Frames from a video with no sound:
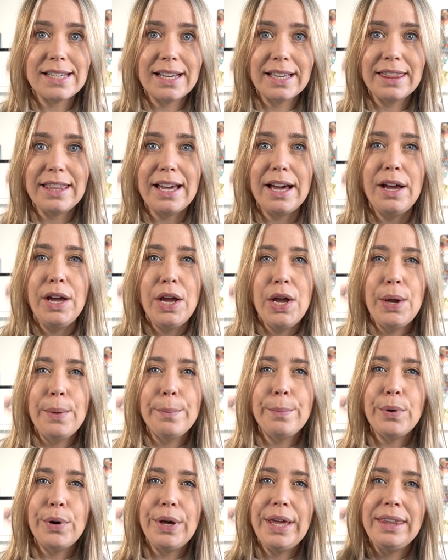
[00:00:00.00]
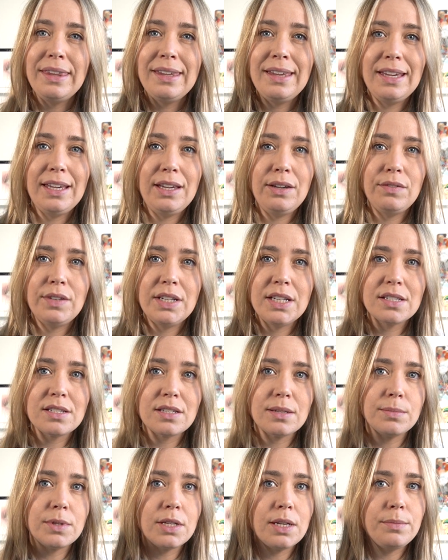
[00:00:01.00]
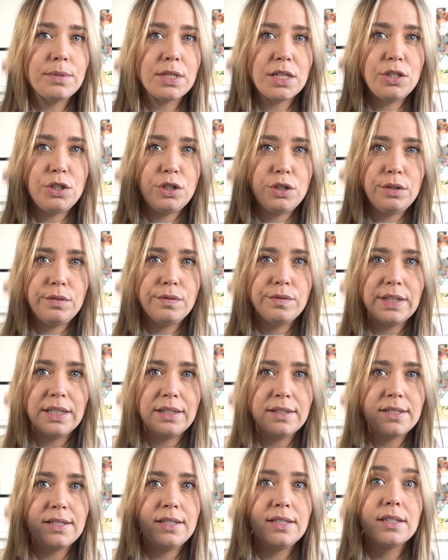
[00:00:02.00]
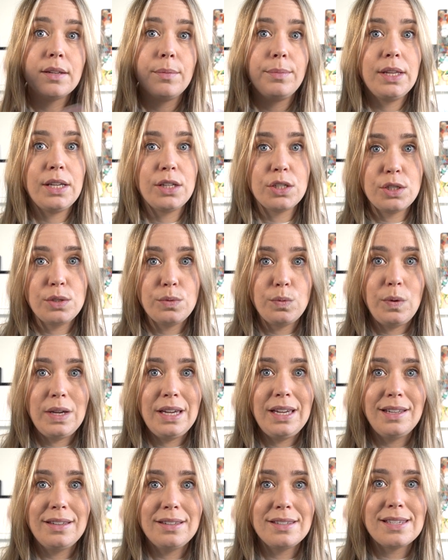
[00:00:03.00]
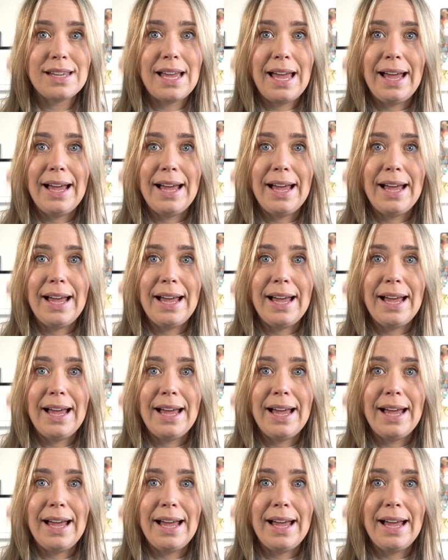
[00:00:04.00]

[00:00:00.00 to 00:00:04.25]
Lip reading: like that, but in the evening sometimes I do fancy something sweet,